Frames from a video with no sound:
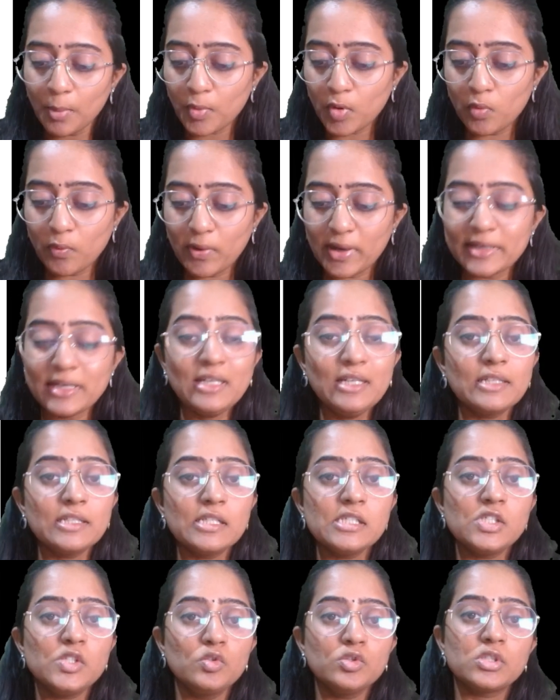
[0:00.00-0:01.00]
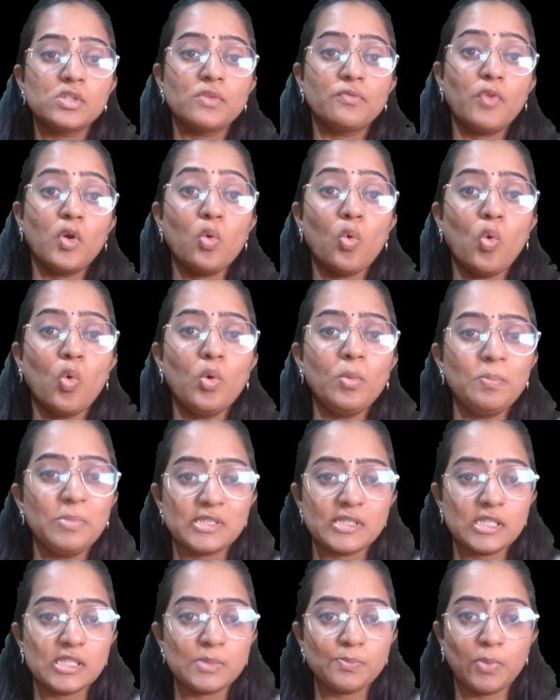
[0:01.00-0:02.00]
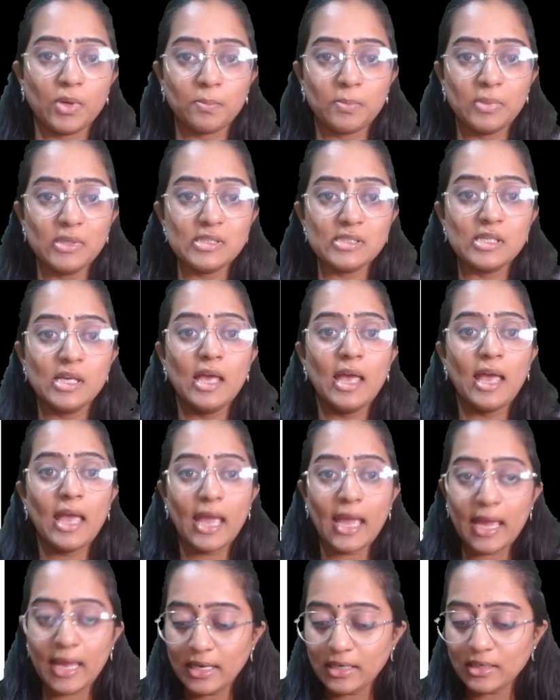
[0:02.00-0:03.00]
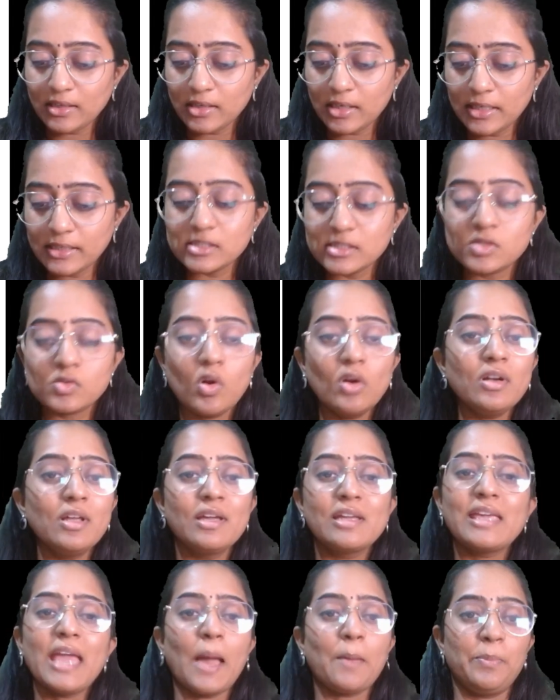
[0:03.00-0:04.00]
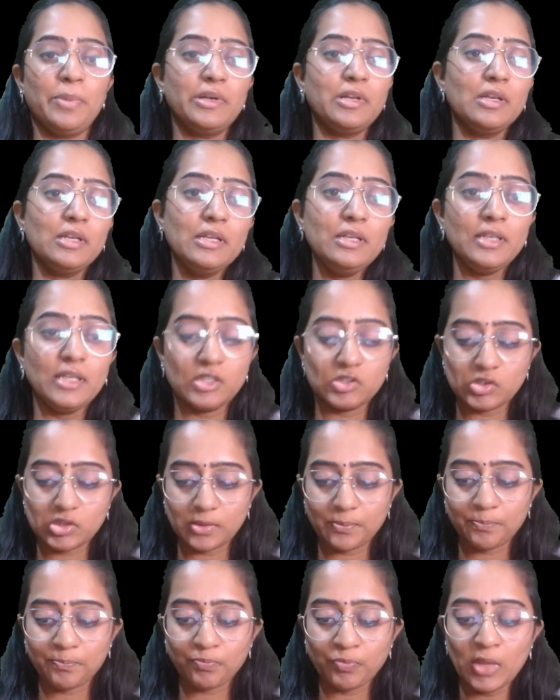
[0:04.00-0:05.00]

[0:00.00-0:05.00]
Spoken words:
provided it is used for own business purpose and it is not capital in nature.